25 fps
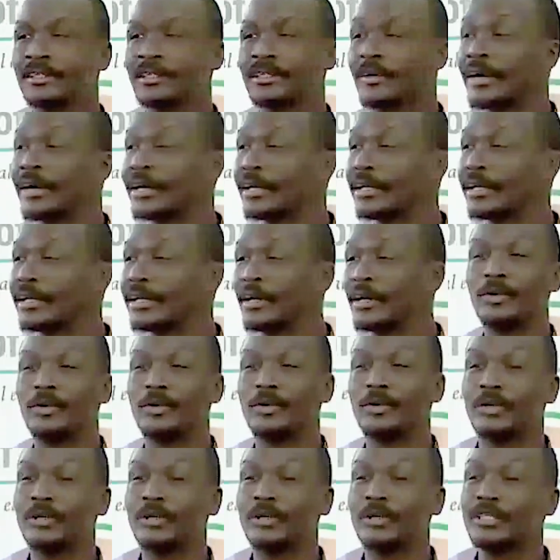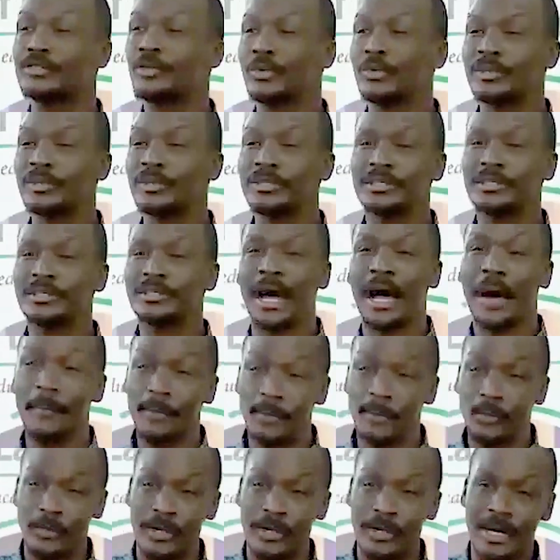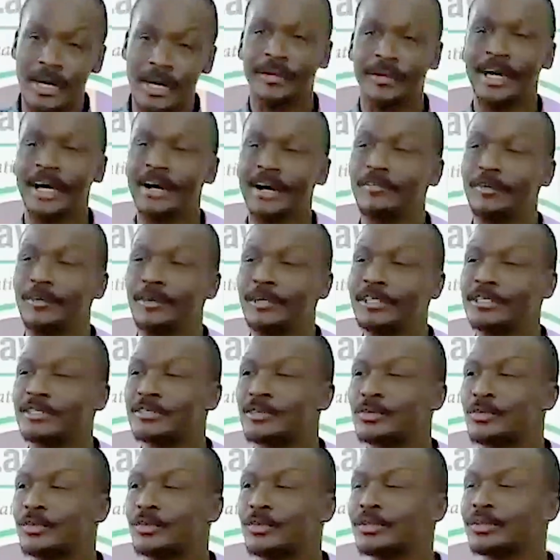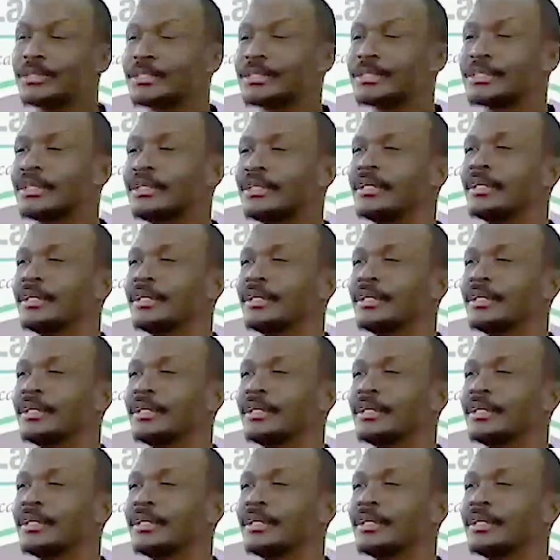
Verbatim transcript: Okay, they go to all the schools. Up to now, they have all the schools.